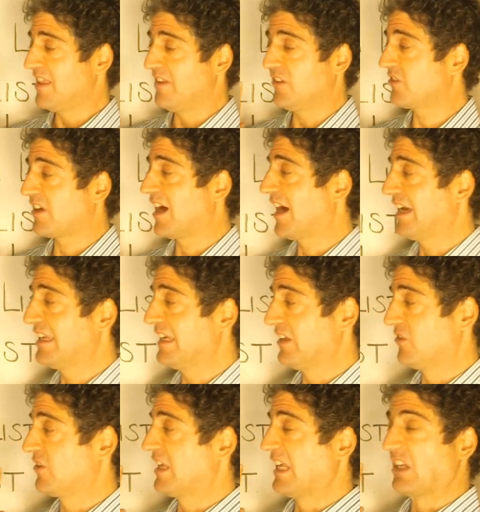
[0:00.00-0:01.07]
This guide
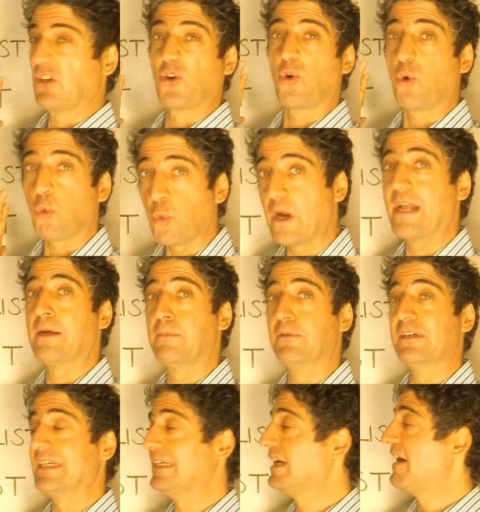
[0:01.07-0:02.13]
is
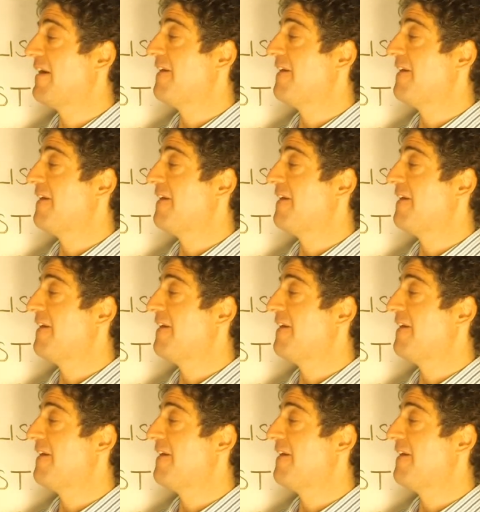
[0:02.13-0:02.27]
incredibly